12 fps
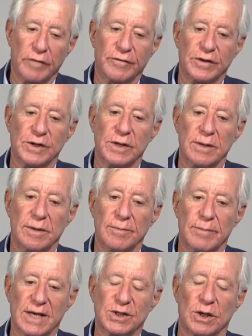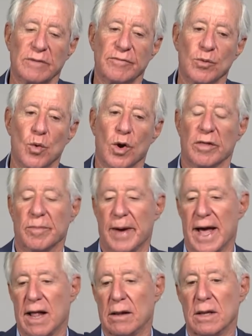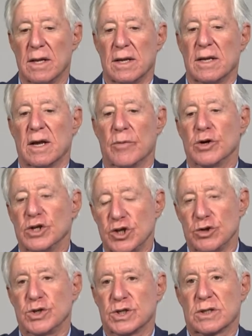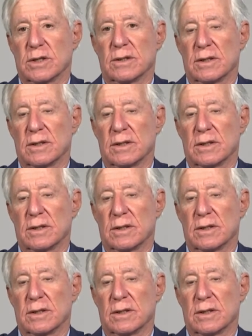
for the muscle of the wall of the bowel, reduced